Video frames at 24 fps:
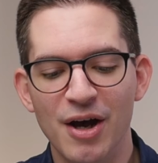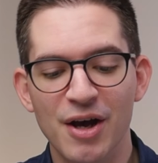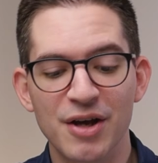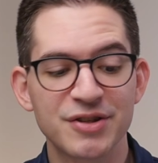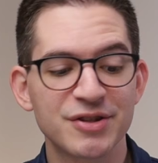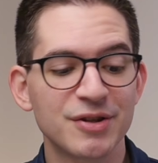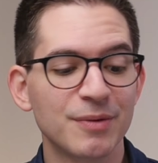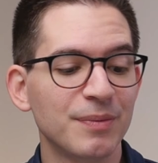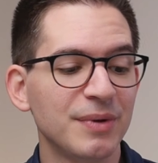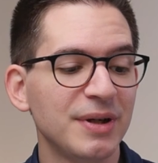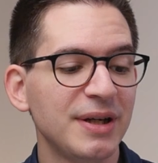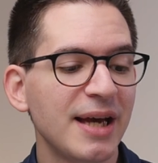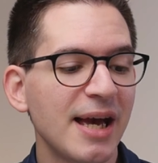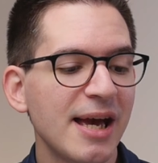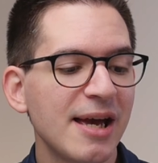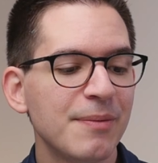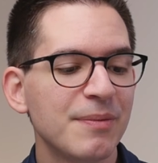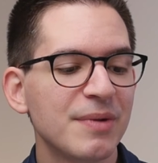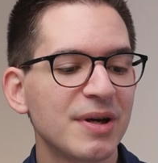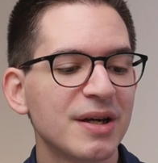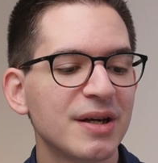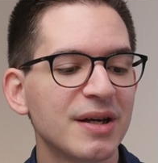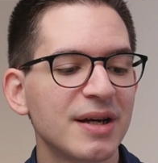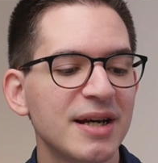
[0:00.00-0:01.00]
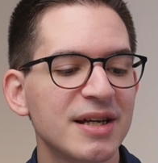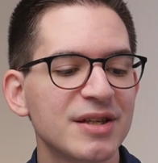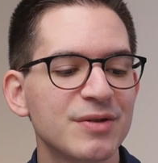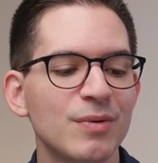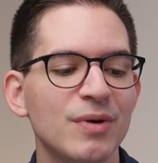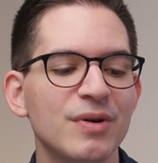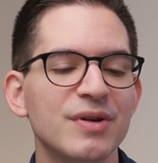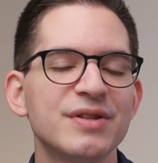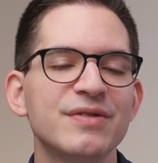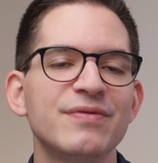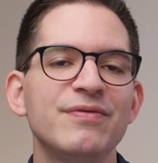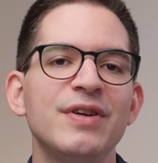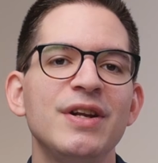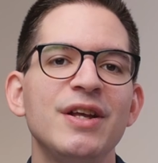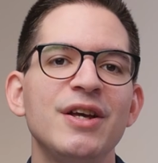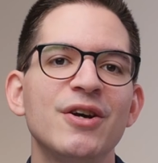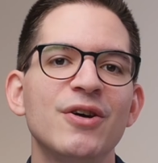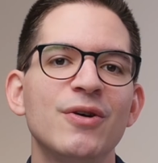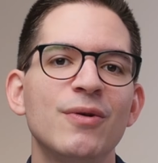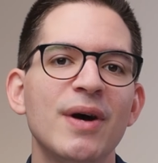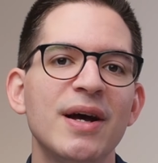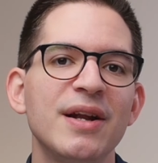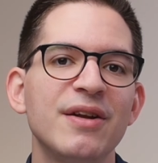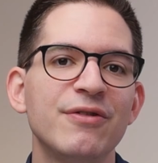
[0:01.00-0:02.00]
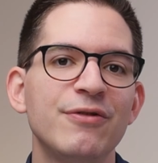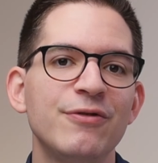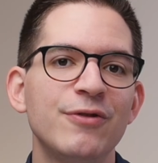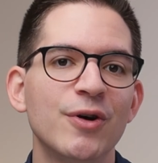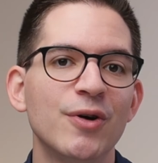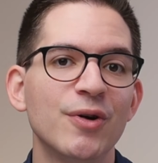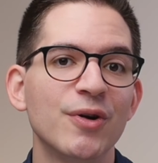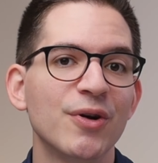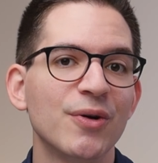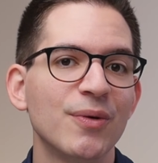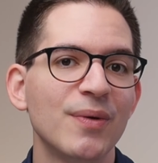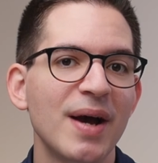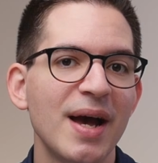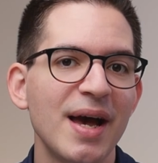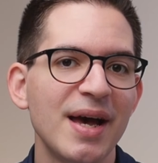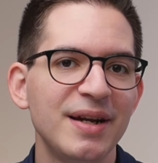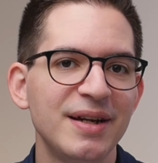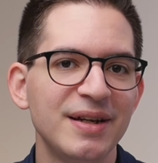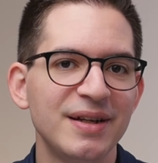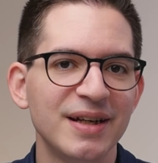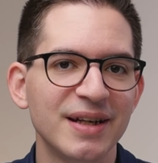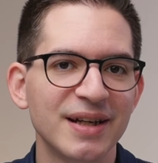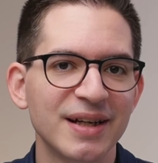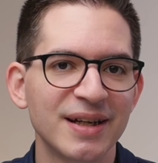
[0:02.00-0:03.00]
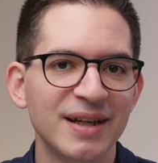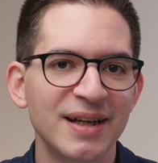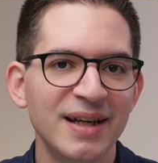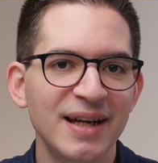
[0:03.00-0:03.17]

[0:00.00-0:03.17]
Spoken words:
some gaming, as well as video and photo editing.